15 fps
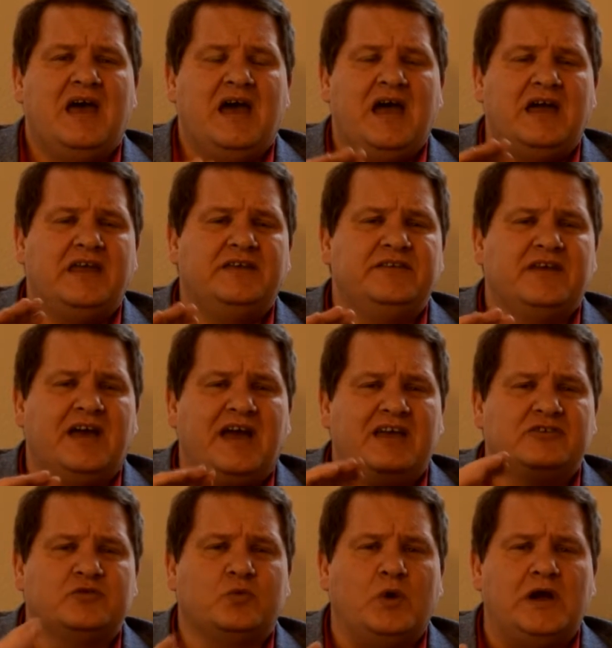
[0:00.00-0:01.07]
And
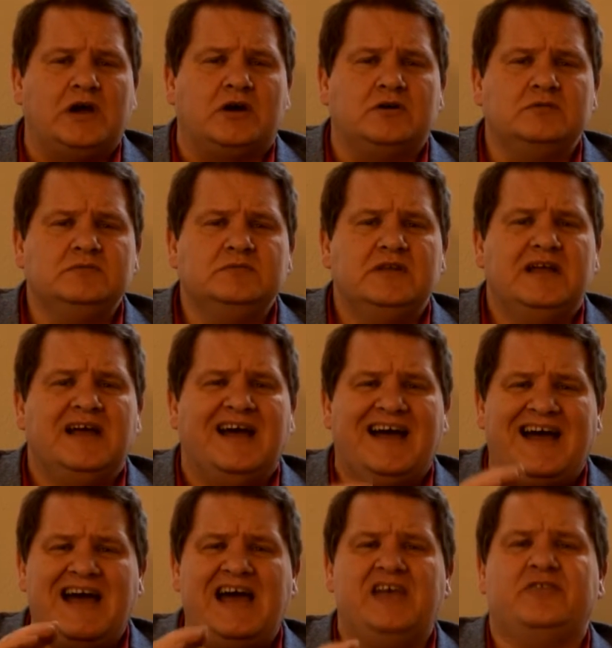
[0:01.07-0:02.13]
as well,
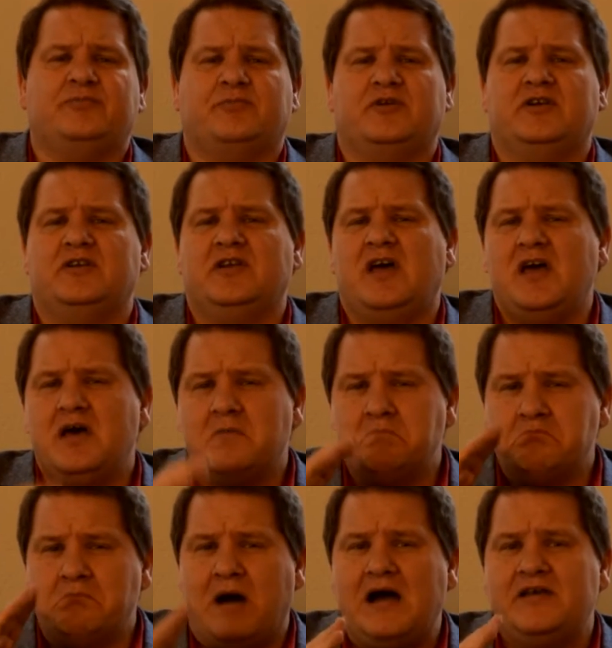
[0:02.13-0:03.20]
aspirin
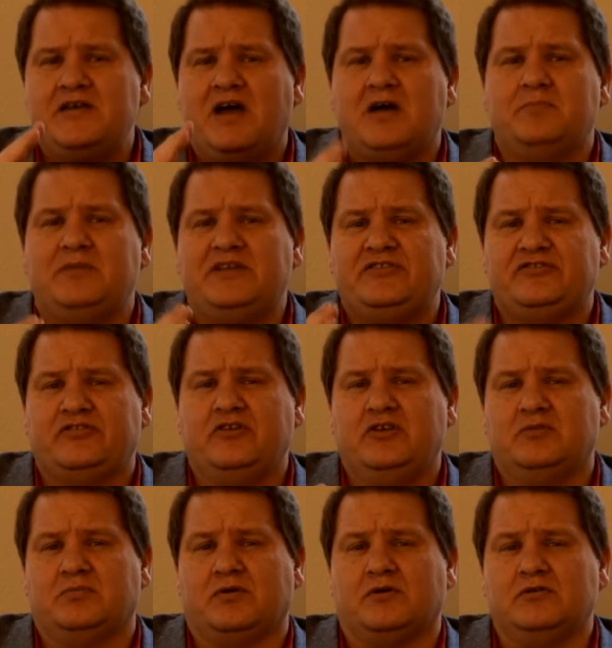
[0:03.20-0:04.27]
might not be
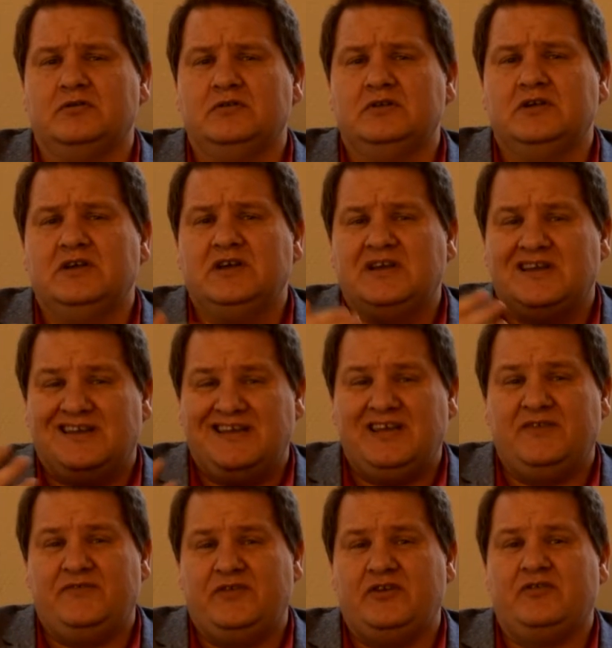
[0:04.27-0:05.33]
suitable
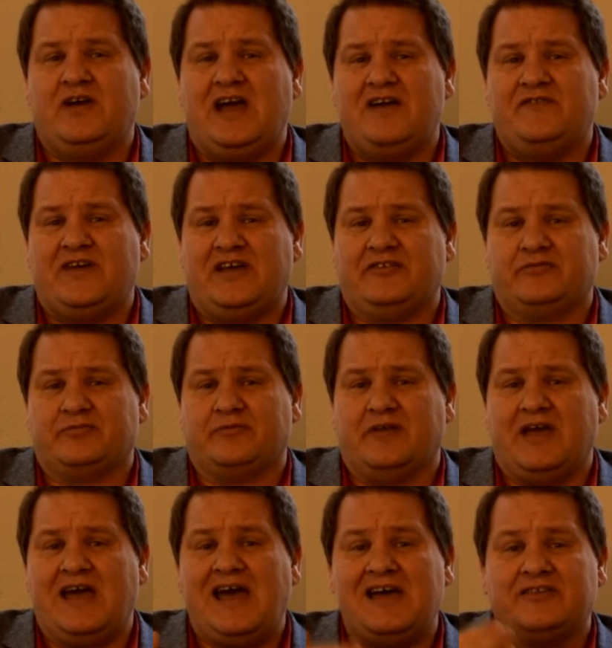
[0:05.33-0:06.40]
if you have
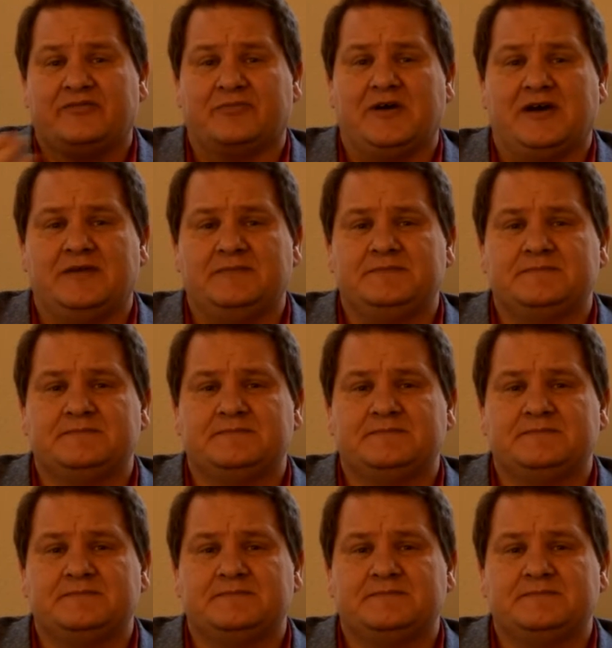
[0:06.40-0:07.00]
asthma.